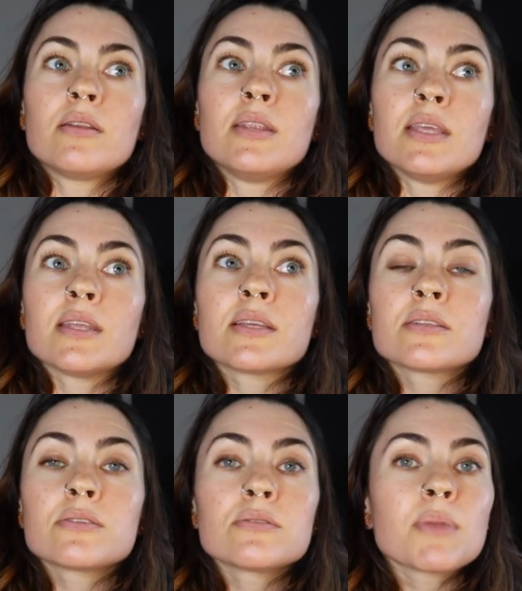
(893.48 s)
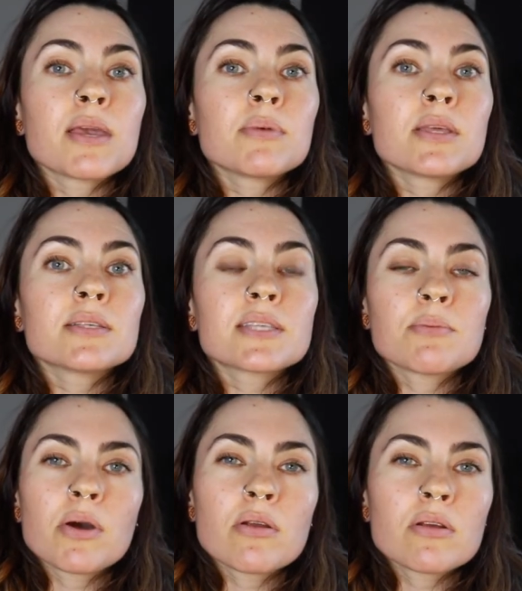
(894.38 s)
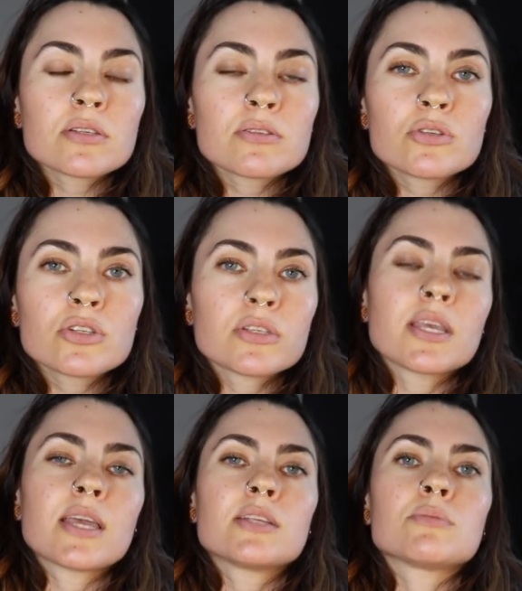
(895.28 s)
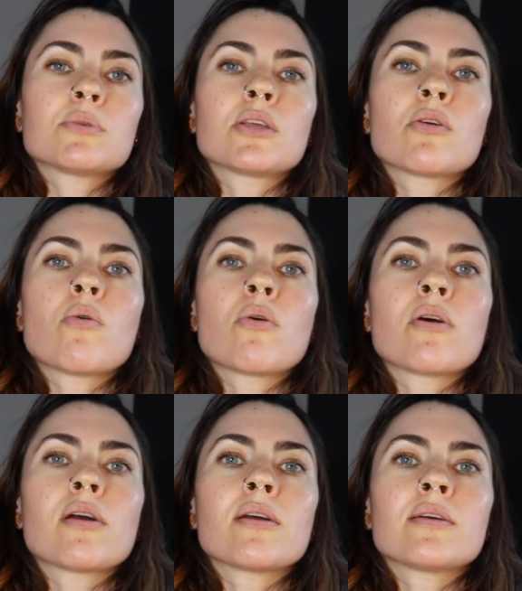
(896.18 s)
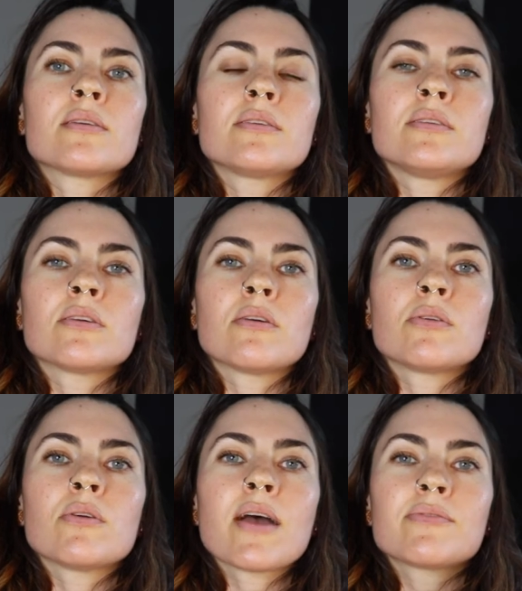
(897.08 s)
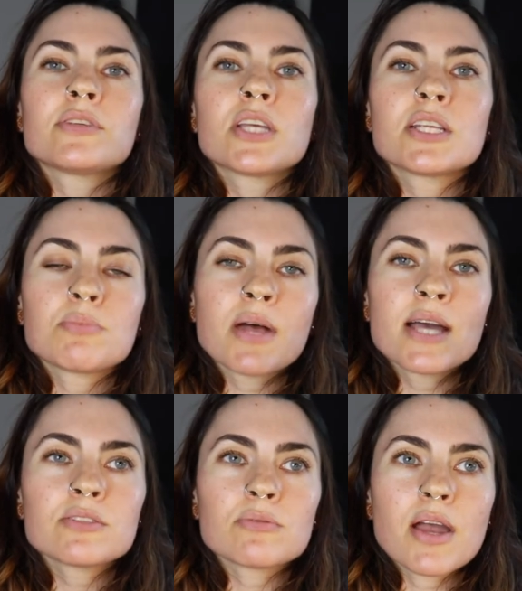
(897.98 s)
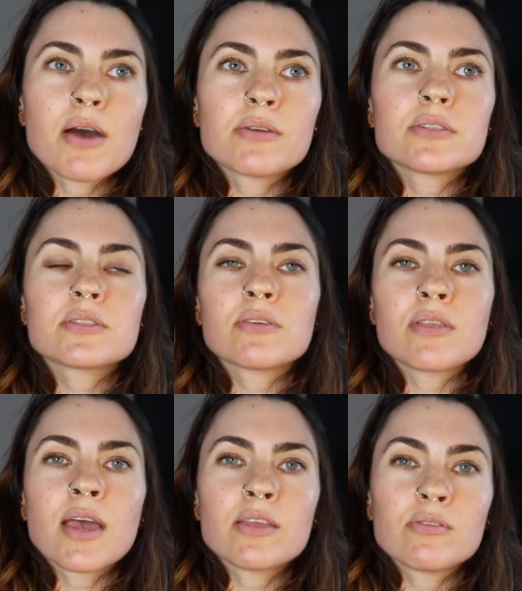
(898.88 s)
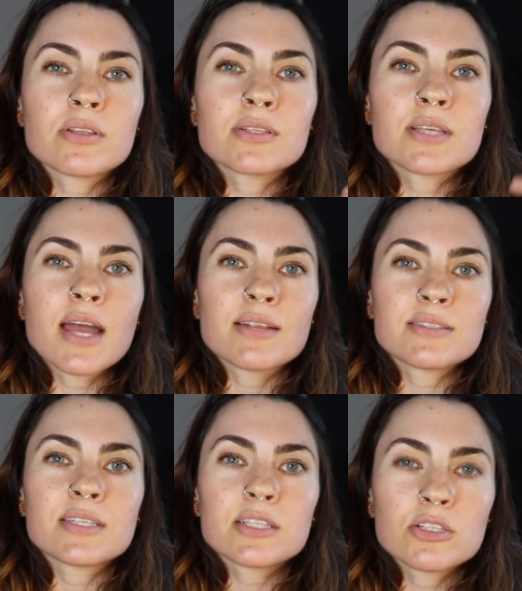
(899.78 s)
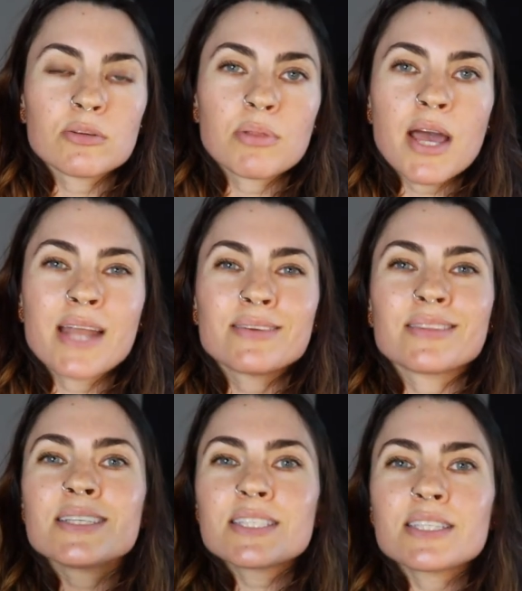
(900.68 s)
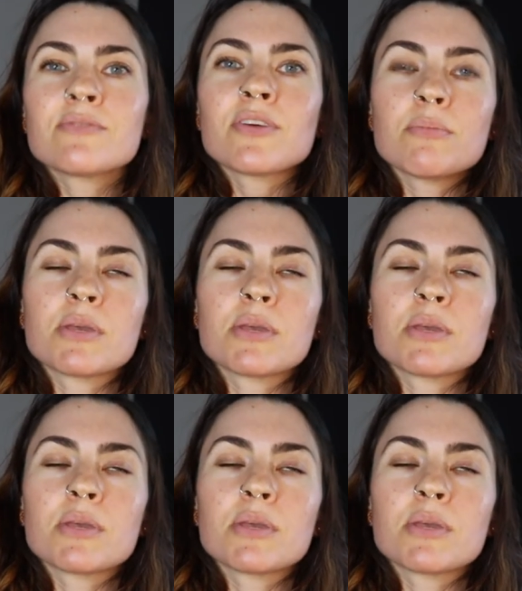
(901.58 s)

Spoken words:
needing to maybe skip out on a social engagement, or, you know, you have to change plans around so that you can kind of stick to your plan, at least at the very